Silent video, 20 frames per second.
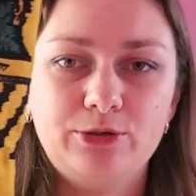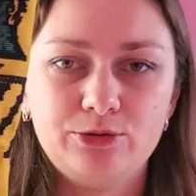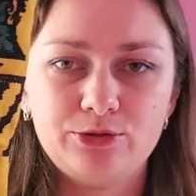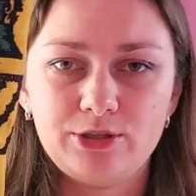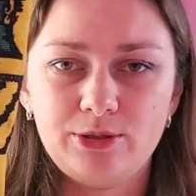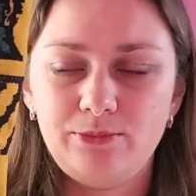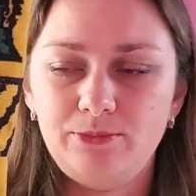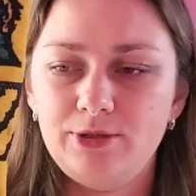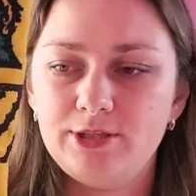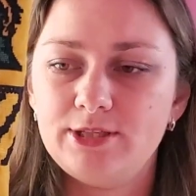
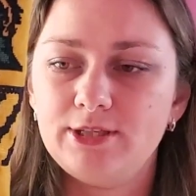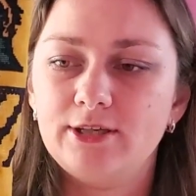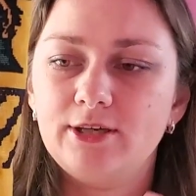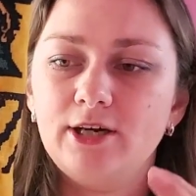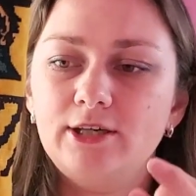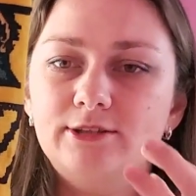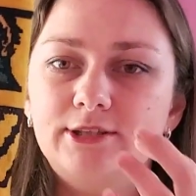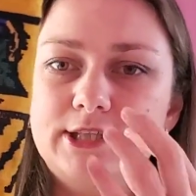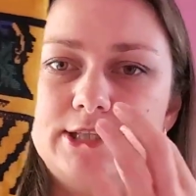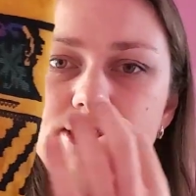because I'm missing
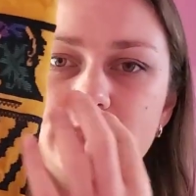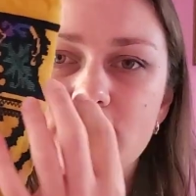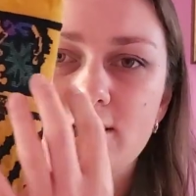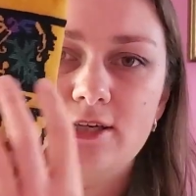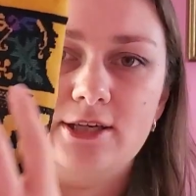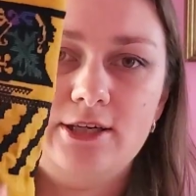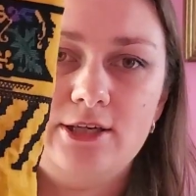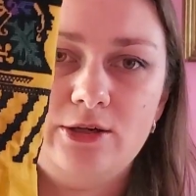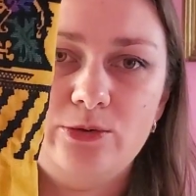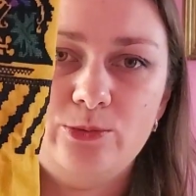colors,
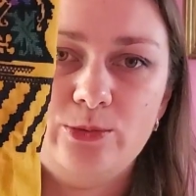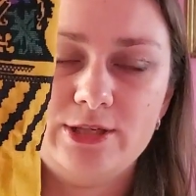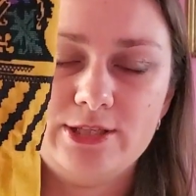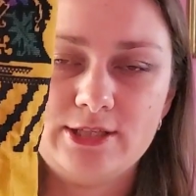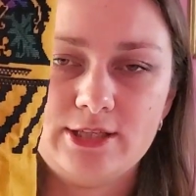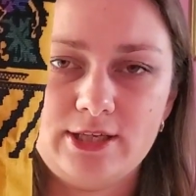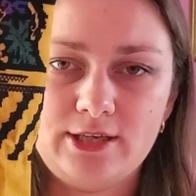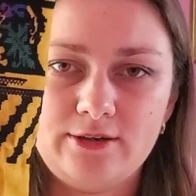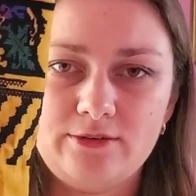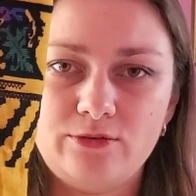
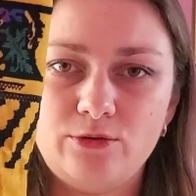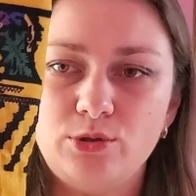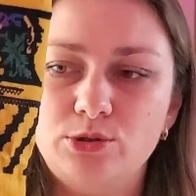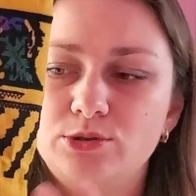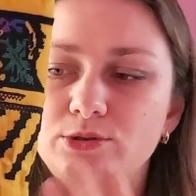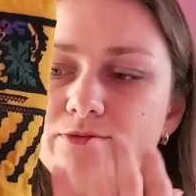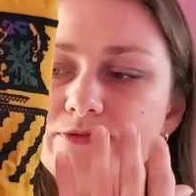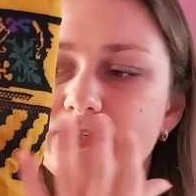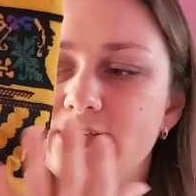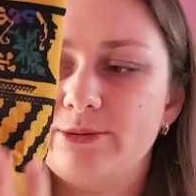once I have
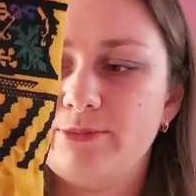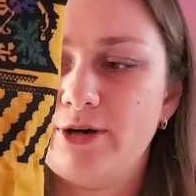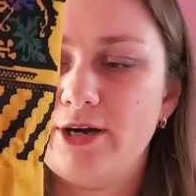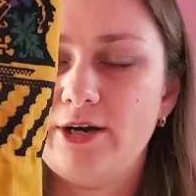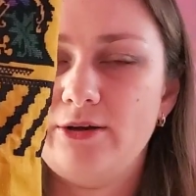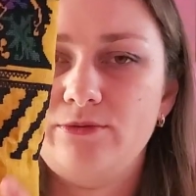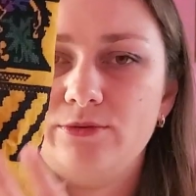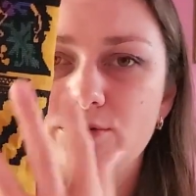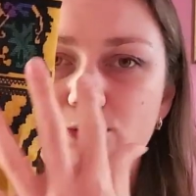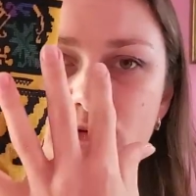all of them,
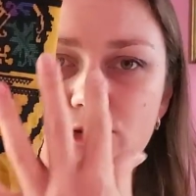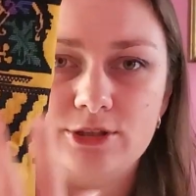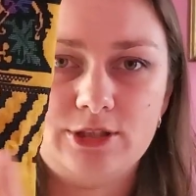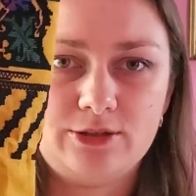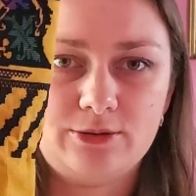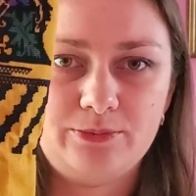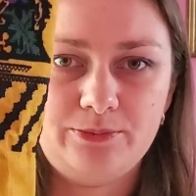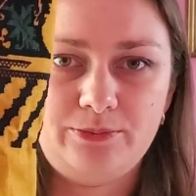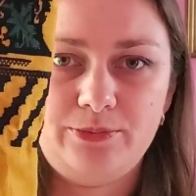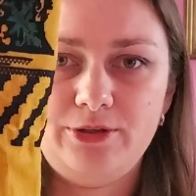I will
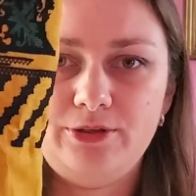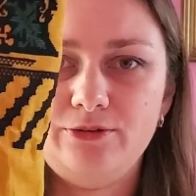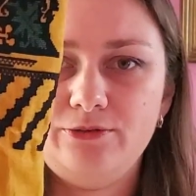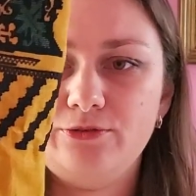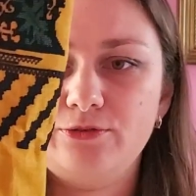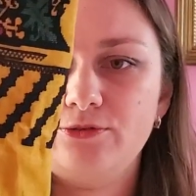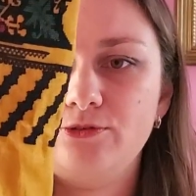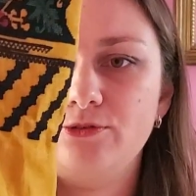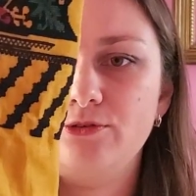like be